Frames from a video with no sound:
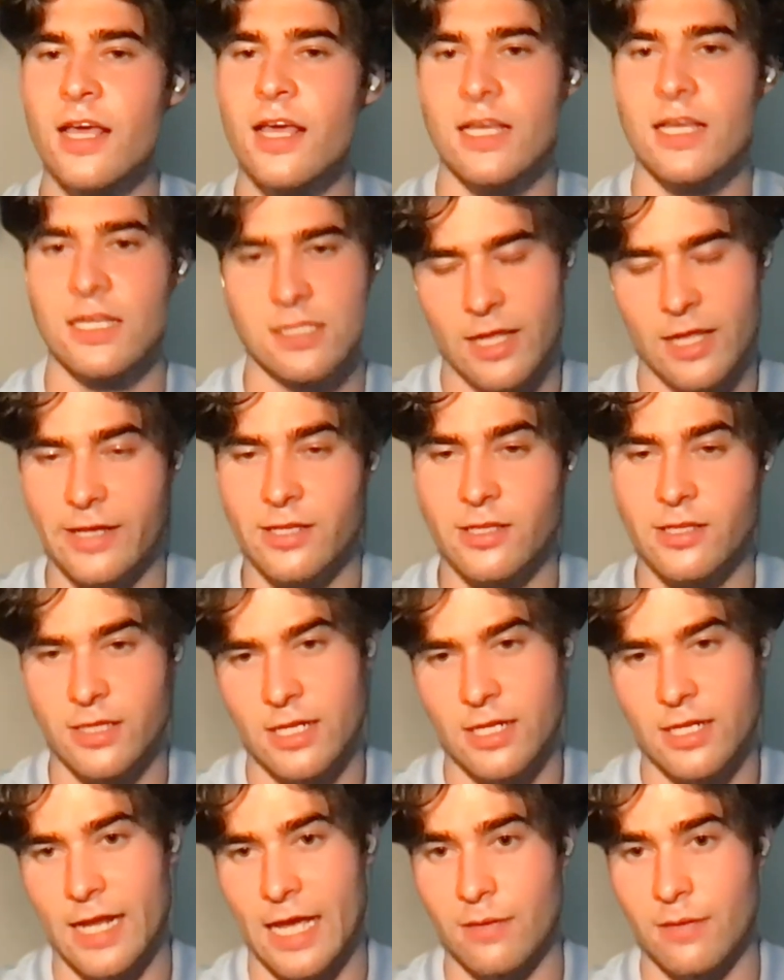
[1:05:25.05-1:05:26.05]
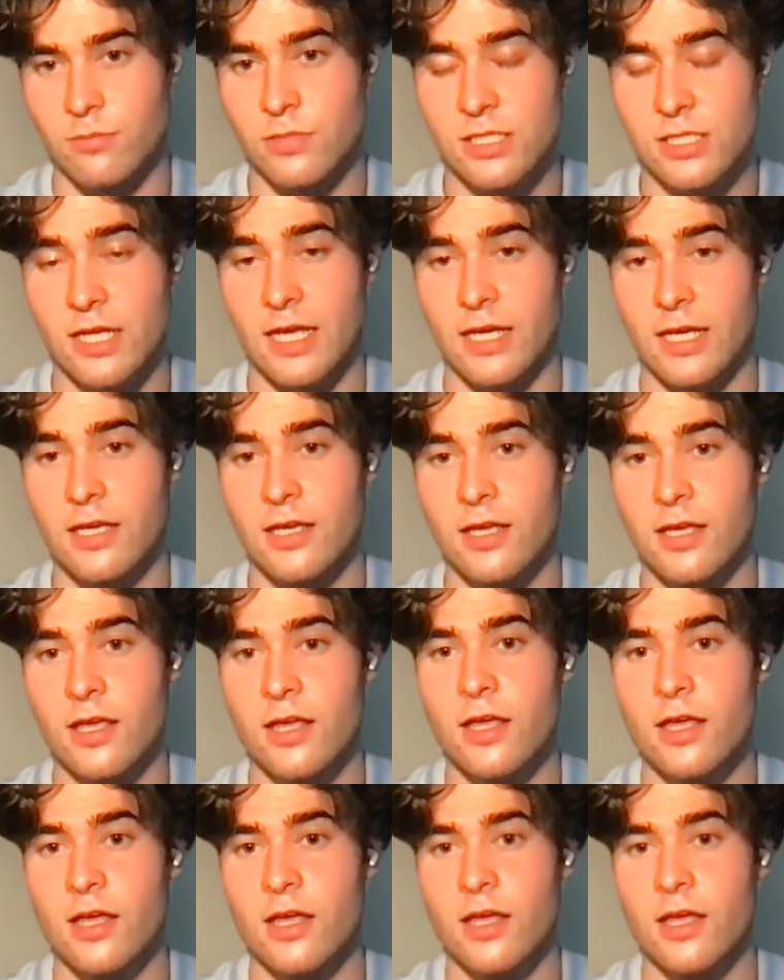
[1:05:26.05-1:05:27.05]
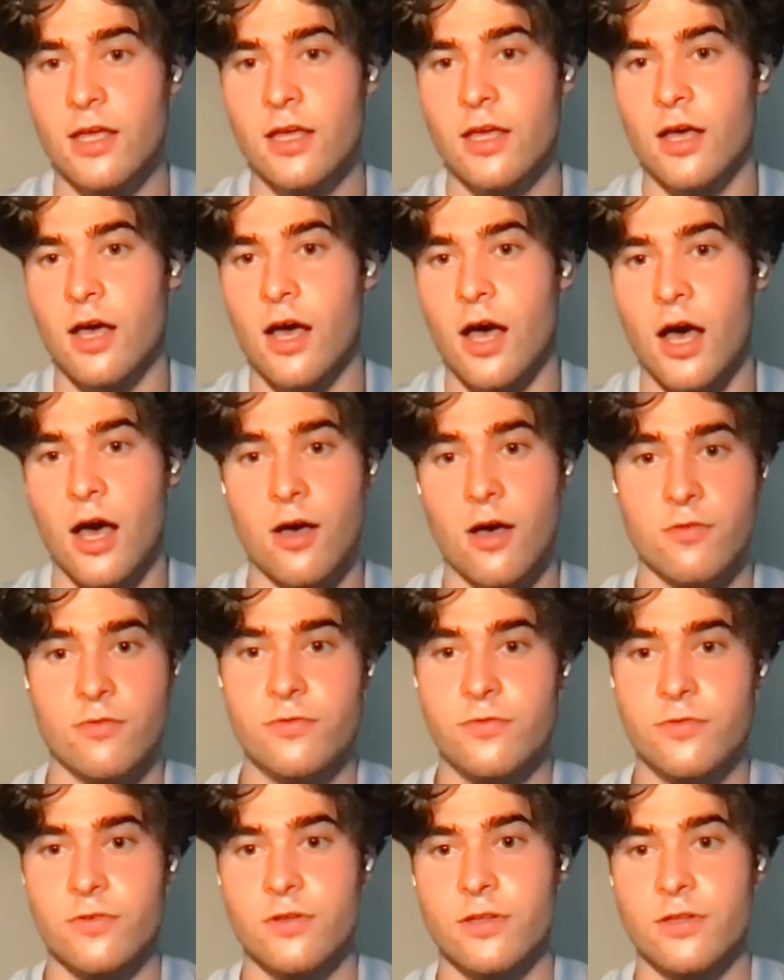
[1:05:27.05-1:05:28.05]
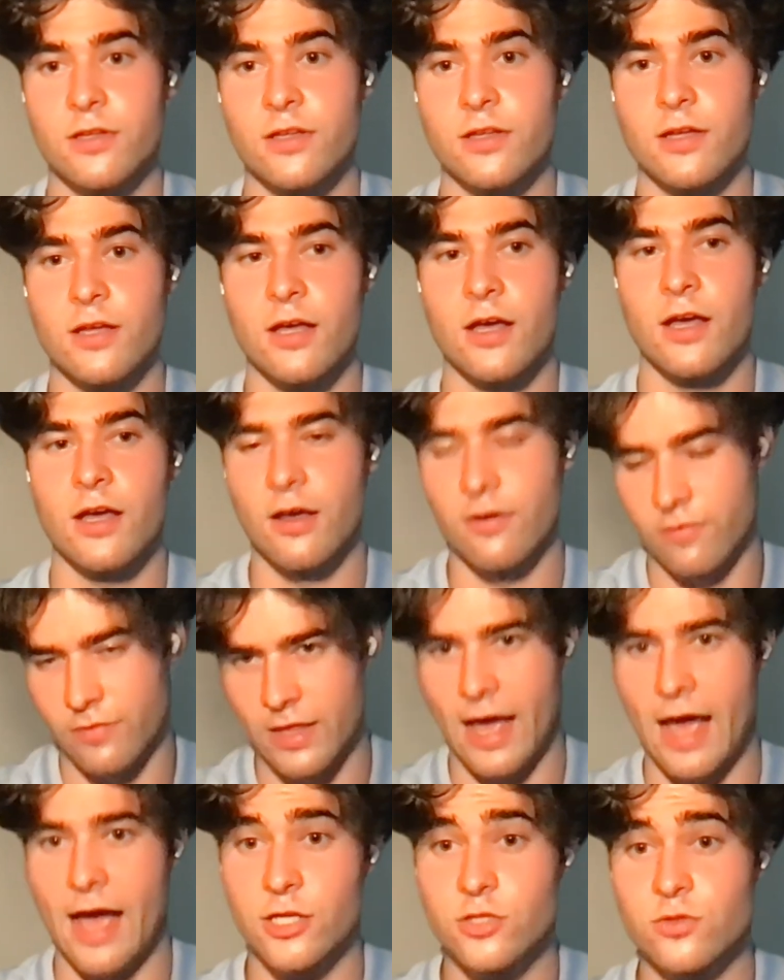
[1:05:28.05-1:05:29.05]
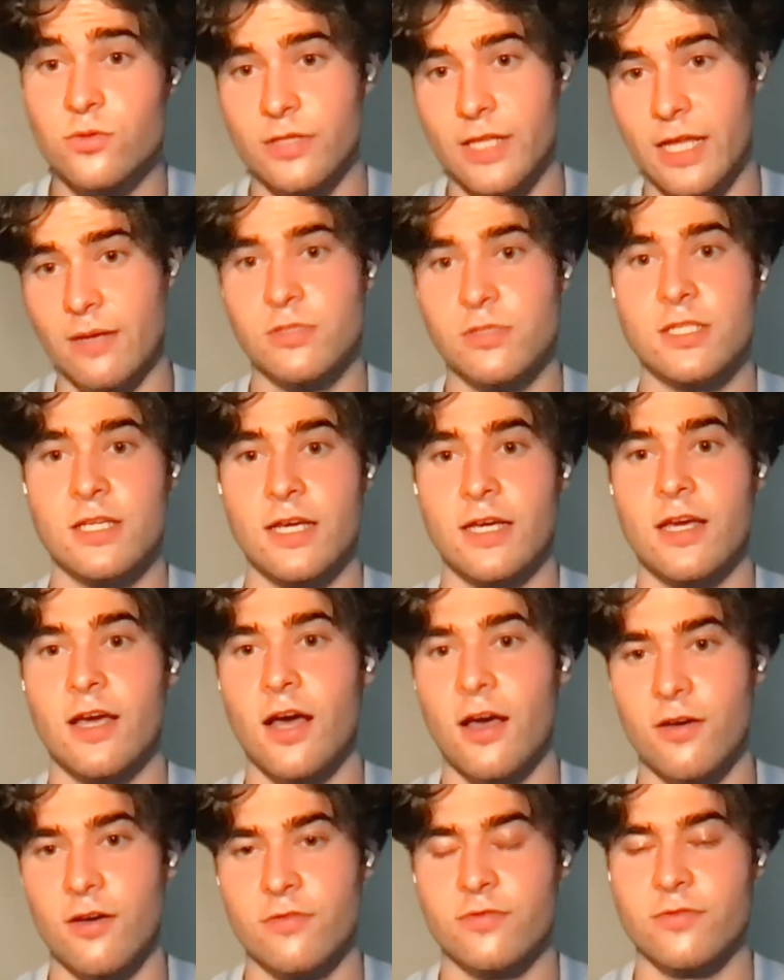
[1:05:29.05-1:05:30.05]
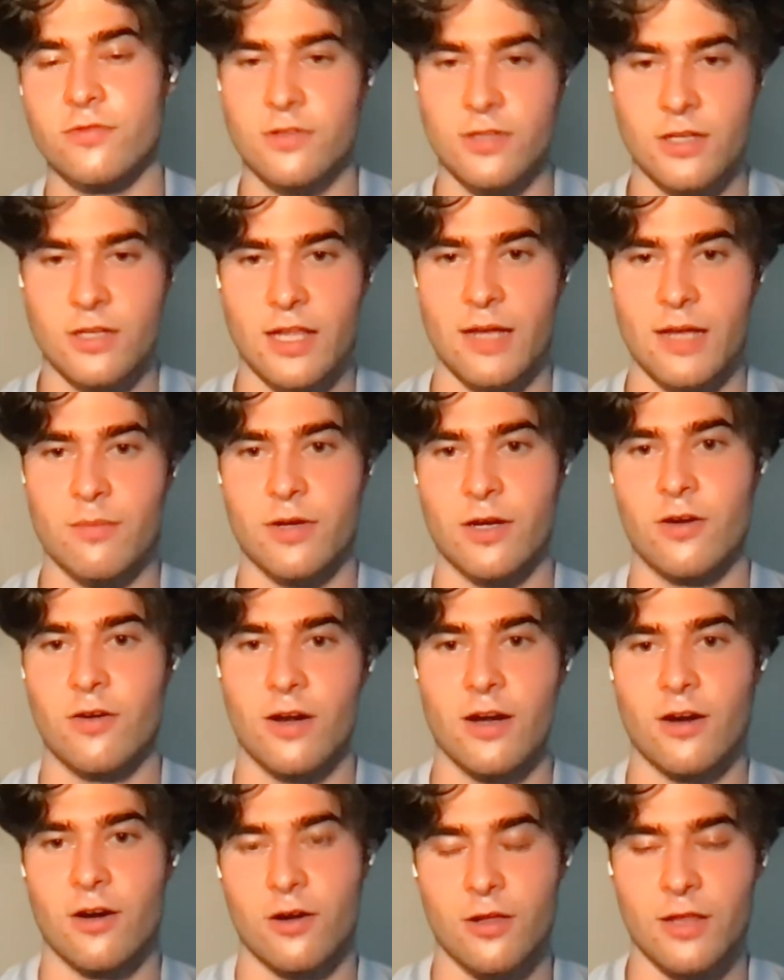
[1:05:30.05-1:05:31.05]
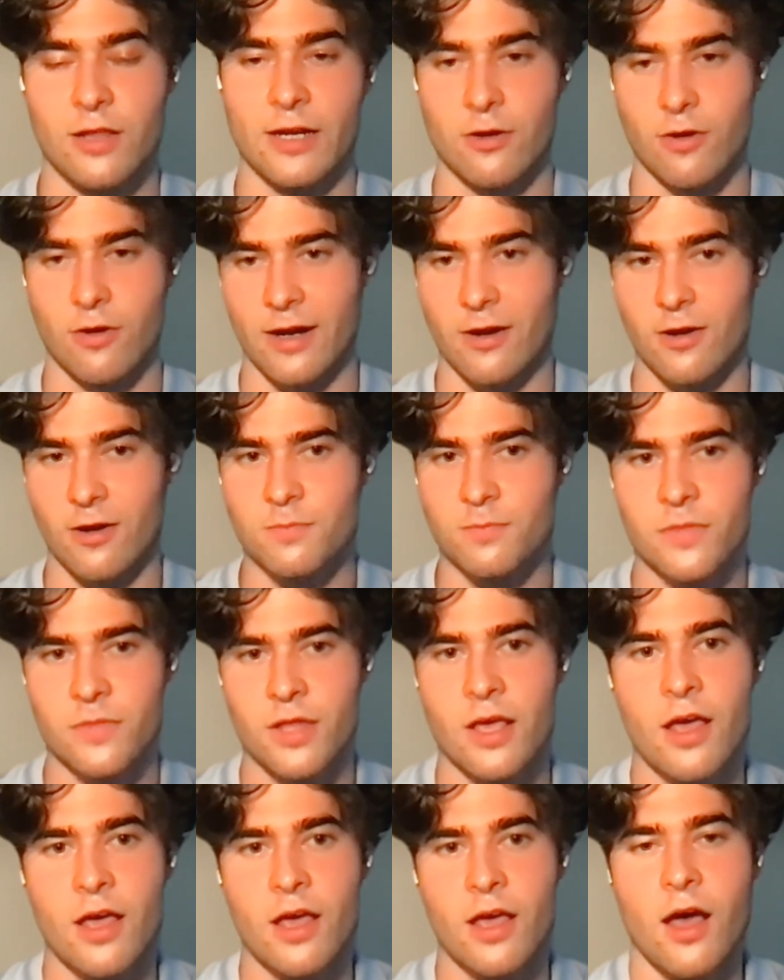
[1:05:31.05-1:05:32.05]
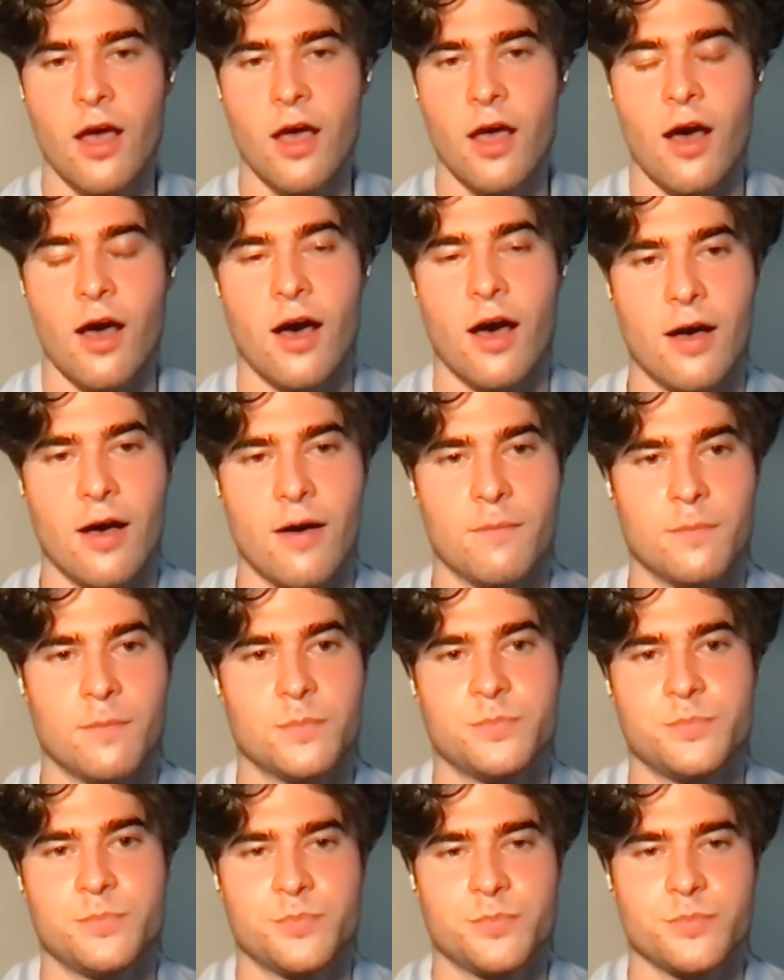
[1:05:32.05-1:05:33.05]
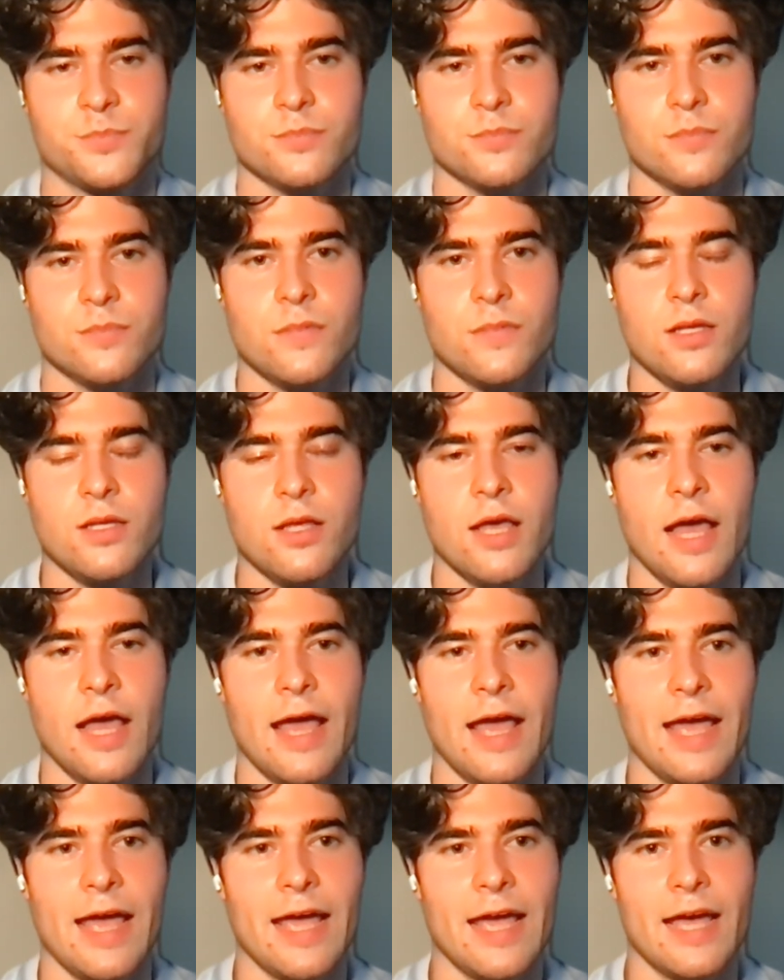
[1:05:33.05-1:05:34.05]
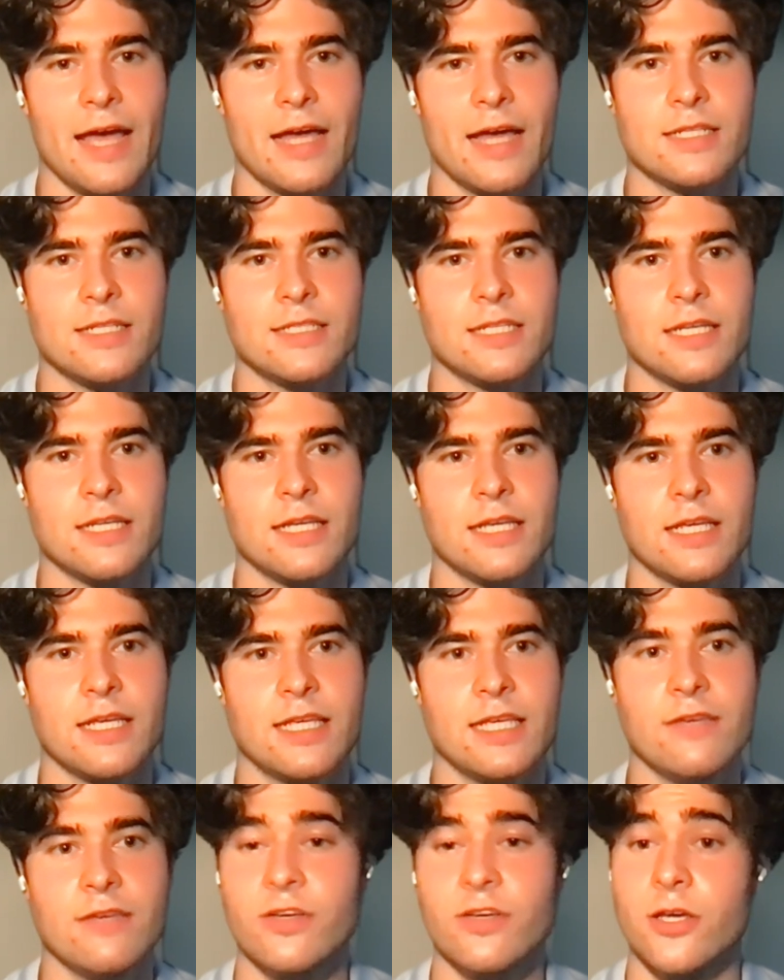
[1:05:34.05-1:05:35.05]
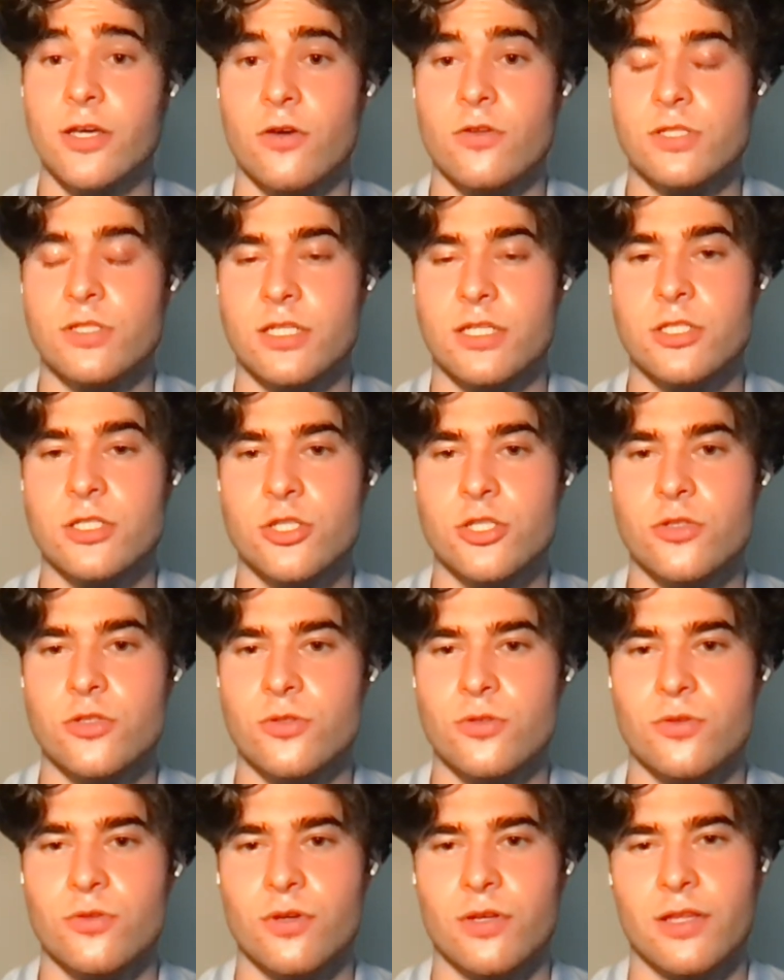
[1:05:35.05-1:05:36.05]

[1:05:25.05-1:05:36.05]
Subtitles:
is likely the namesake of the actual namesake of Clan McGregor or Clan Gregor. Um, and he even goes into